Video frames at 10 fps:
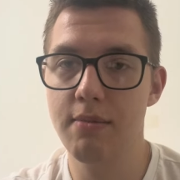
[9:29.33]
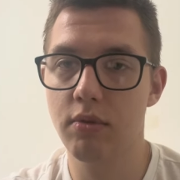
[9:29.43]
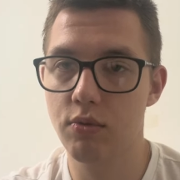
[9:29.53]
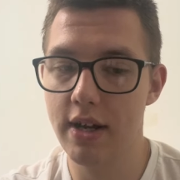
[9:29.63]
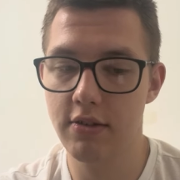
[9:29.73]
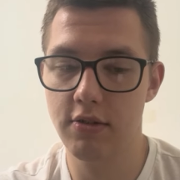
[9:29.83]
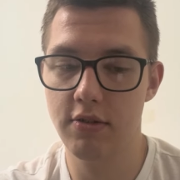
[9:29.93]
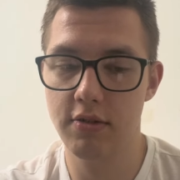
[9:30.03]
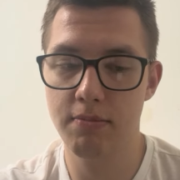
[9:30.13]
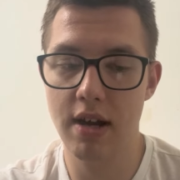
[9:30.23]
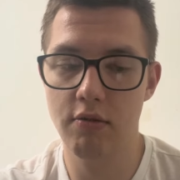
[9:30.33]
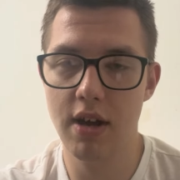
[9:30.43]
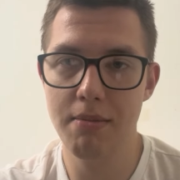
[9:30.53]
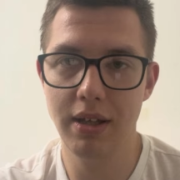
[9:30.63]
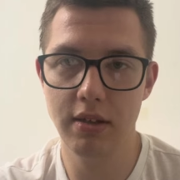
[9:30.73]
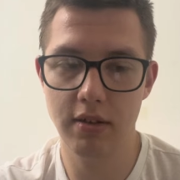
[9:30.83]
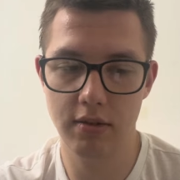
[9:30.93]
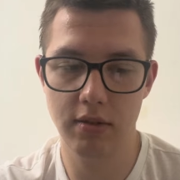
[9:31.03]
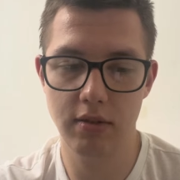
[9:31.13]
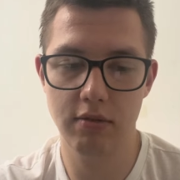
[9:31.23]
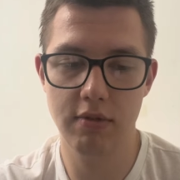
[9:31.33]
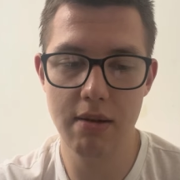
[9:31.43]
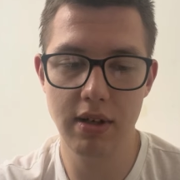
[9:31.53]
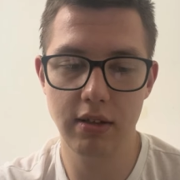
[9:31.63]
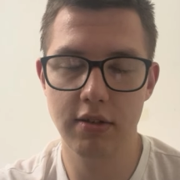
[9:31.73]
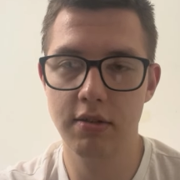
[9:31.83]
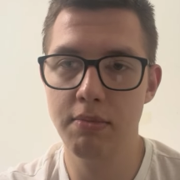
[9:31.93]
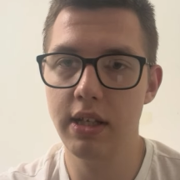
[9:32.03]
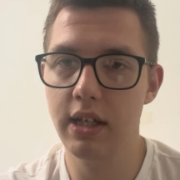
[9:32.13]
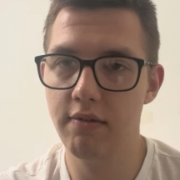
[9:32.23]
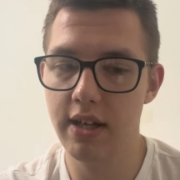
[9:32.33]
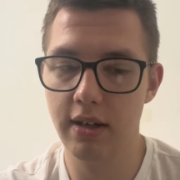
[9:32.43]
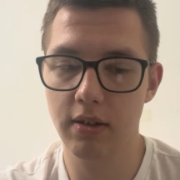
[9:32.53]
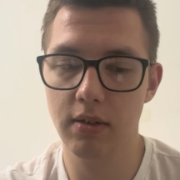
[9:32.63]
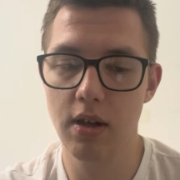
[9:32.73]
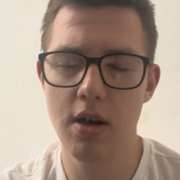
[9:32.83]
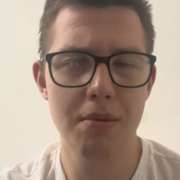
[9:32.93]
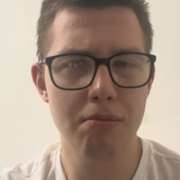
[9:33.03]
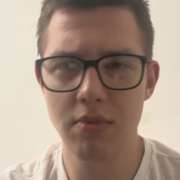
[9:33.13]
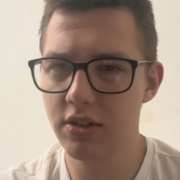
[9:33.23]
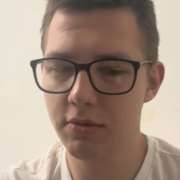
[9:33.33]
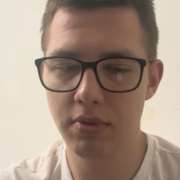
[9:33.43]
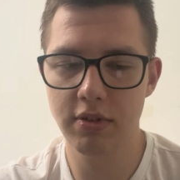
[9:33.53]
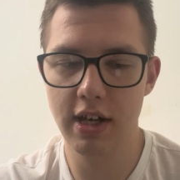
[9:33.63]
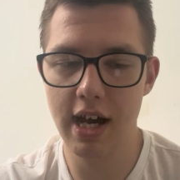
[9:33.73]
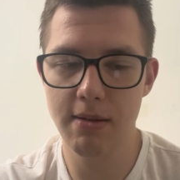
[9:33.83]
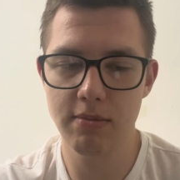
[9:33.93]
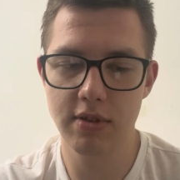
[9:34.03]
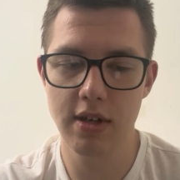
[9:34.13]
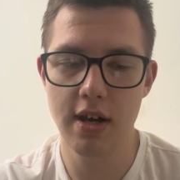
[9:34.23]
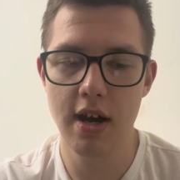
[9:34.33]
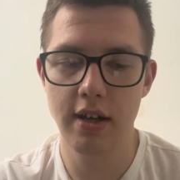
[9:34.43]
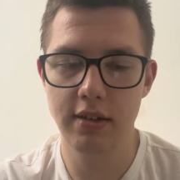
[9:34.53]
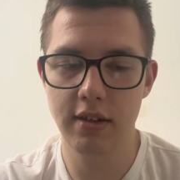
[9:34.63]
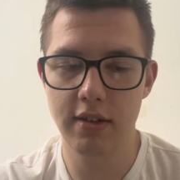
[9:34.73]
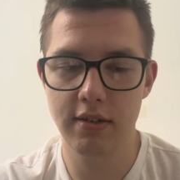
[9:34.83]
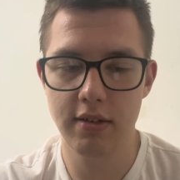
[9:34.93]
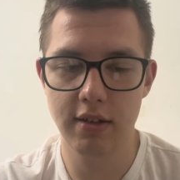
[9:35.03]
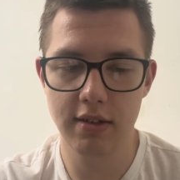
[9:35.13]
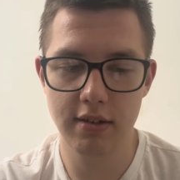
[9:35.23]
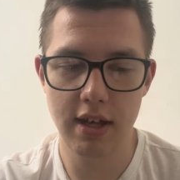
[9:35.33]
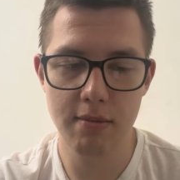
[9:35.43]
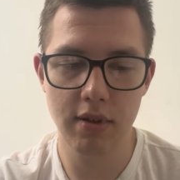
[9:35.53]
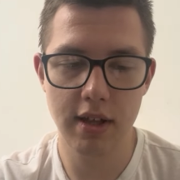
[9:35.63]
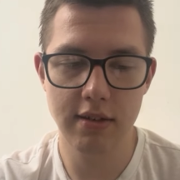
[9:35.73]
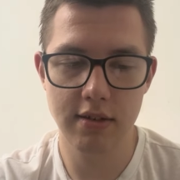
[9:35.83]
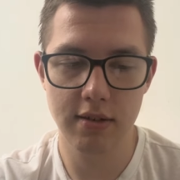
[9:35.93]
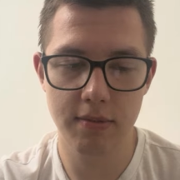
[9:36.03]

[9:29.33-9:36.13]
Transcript: racers by ramming the speeding vehicle multiple times to disable it,